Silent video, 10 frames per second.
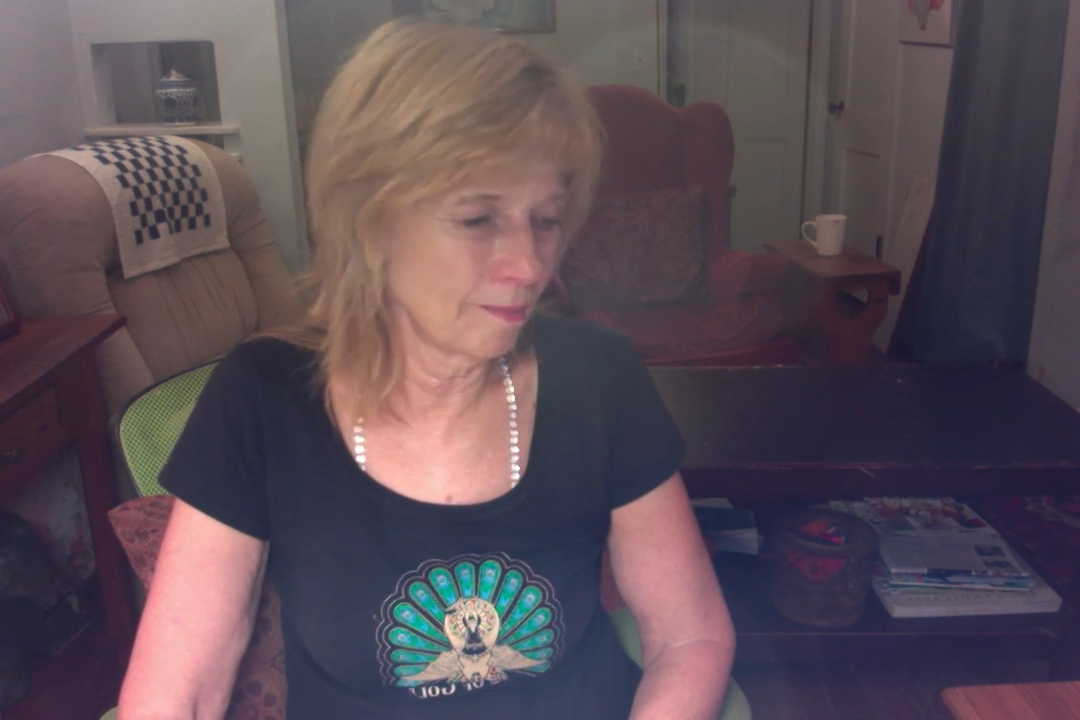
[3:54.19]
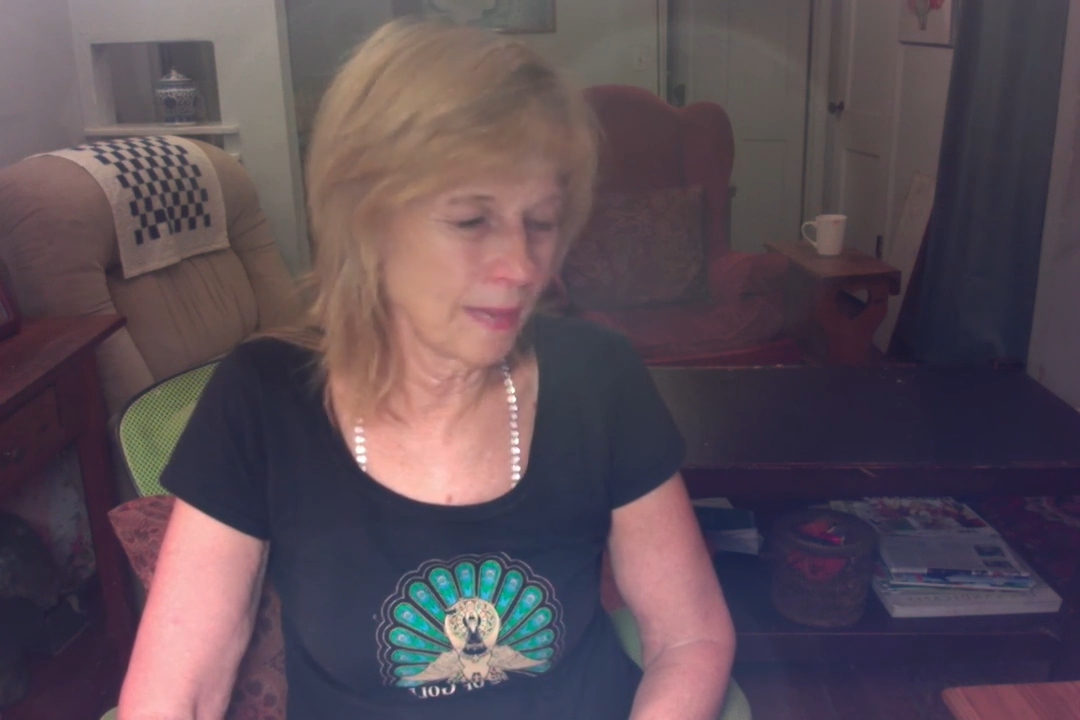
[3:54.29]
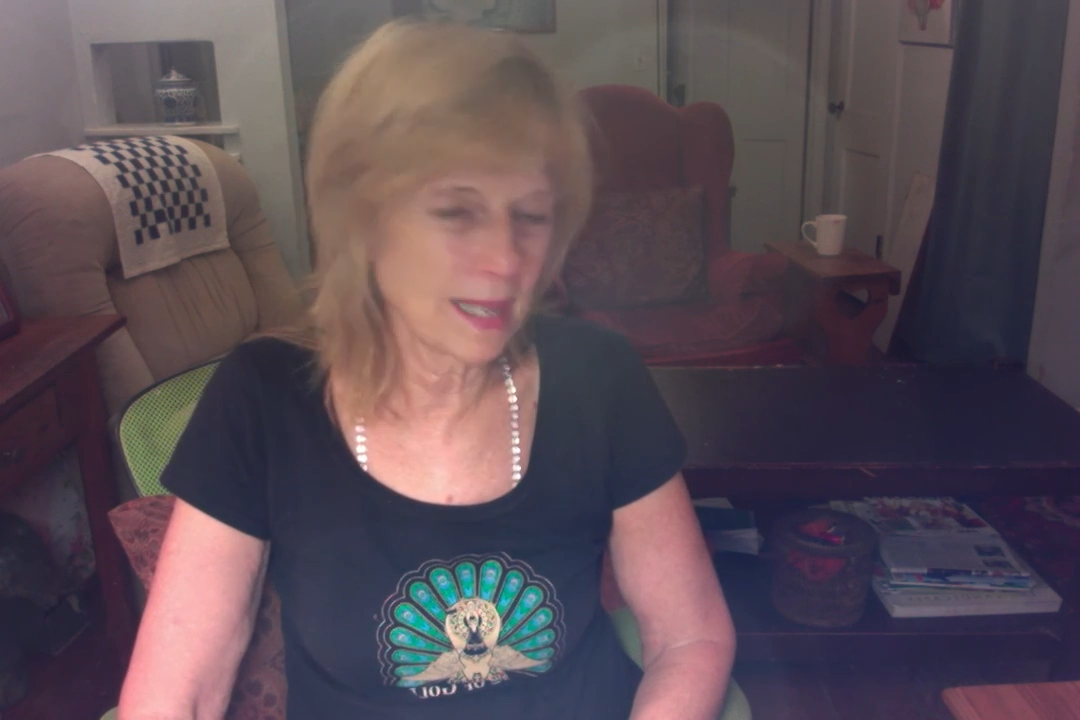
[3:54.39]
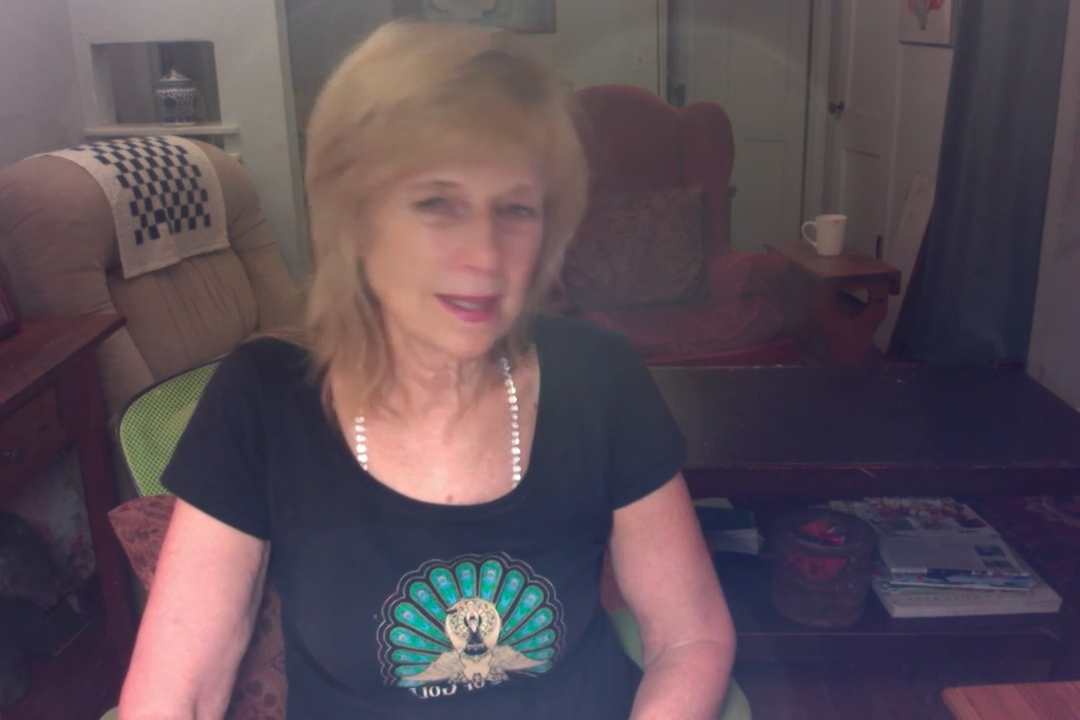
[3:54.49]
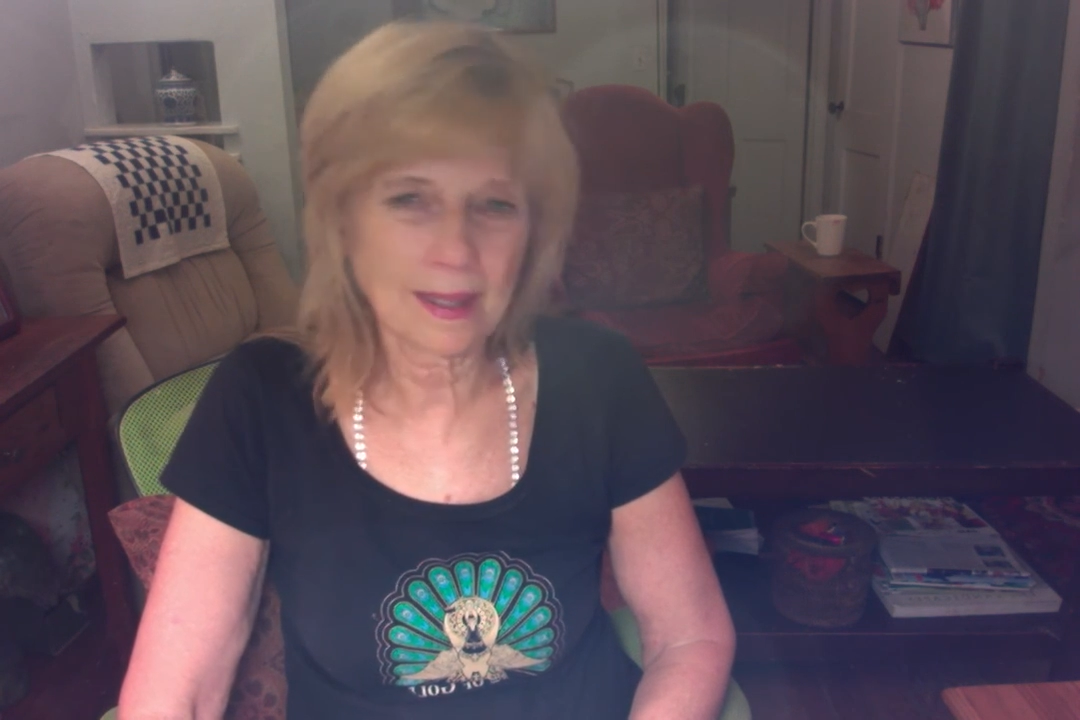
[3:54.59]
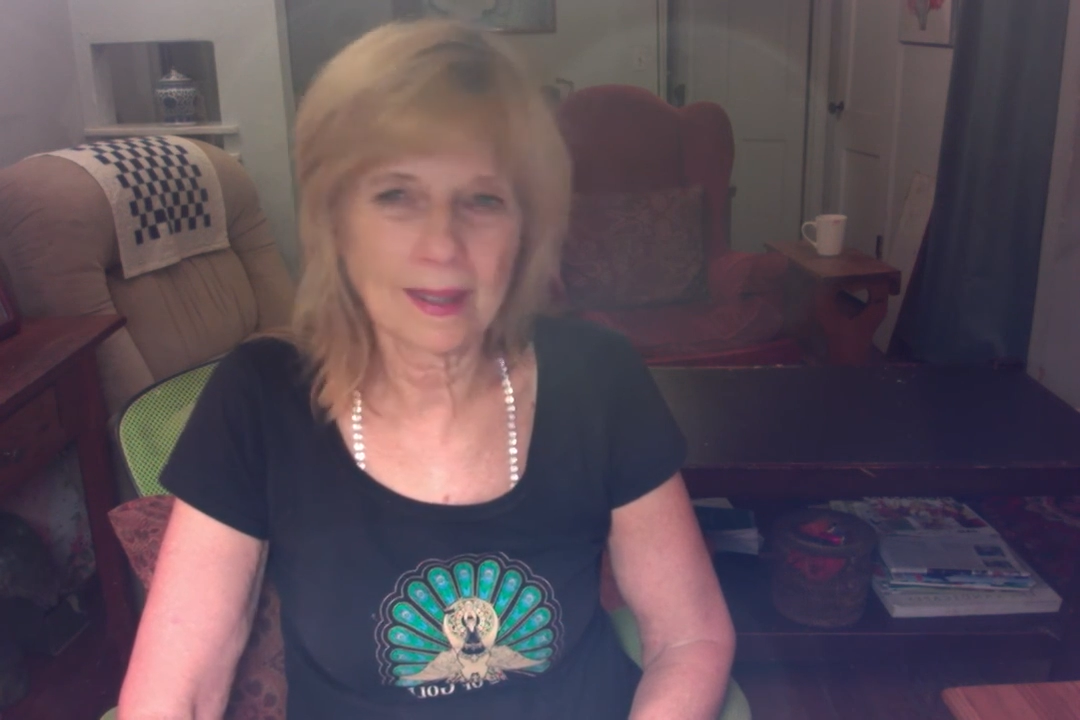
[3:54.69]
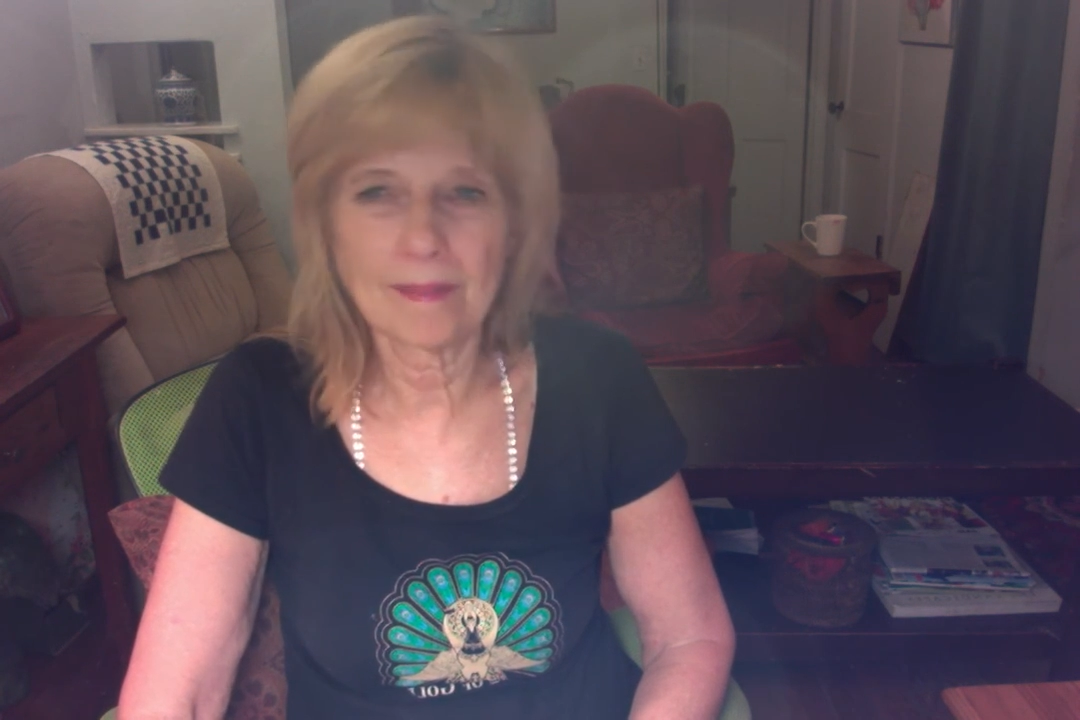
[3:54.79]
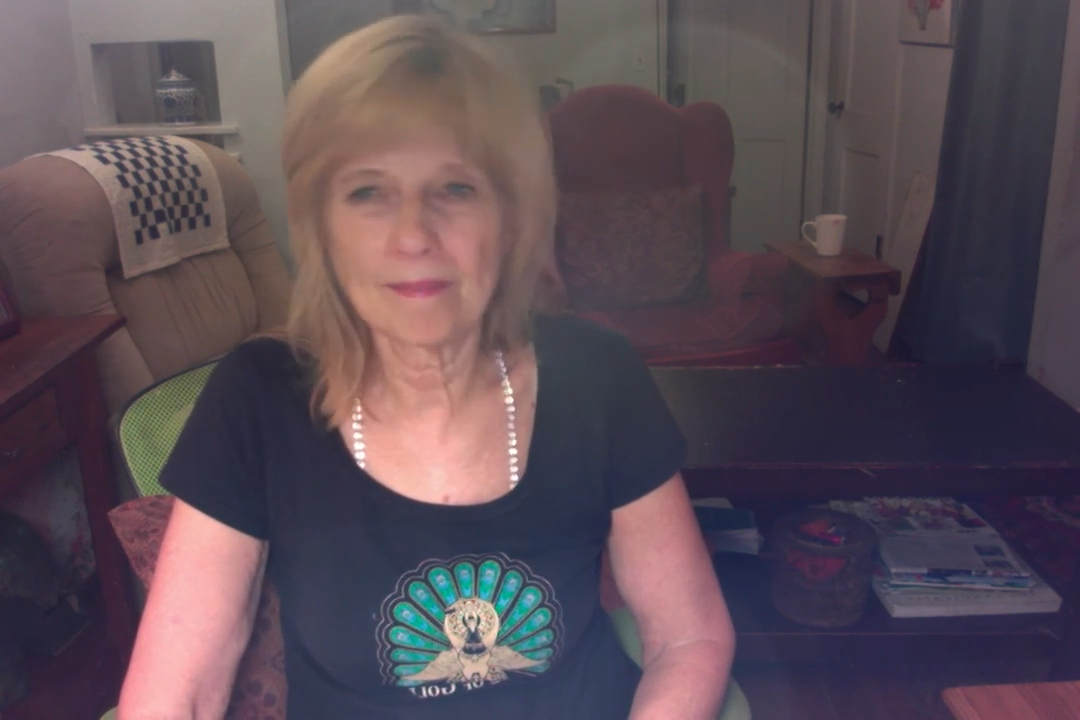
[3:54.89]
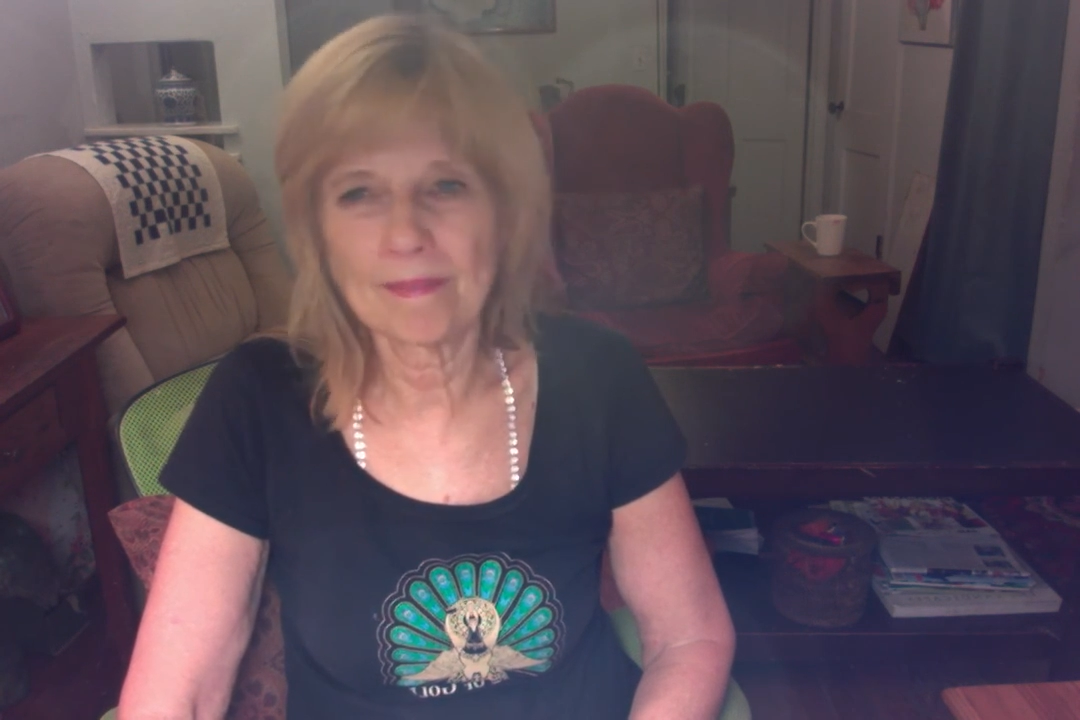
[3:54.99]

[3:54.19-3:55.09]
Basically,